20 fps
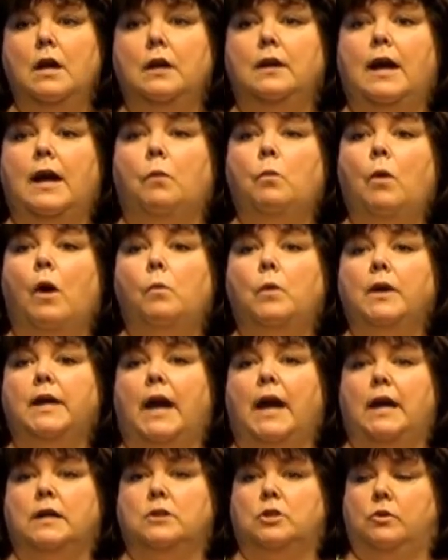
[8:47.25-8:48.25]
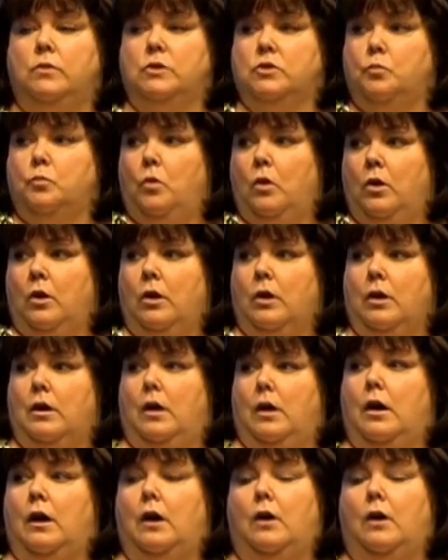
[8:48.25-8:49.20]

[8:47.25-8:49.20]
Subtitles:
Now, what we can do is work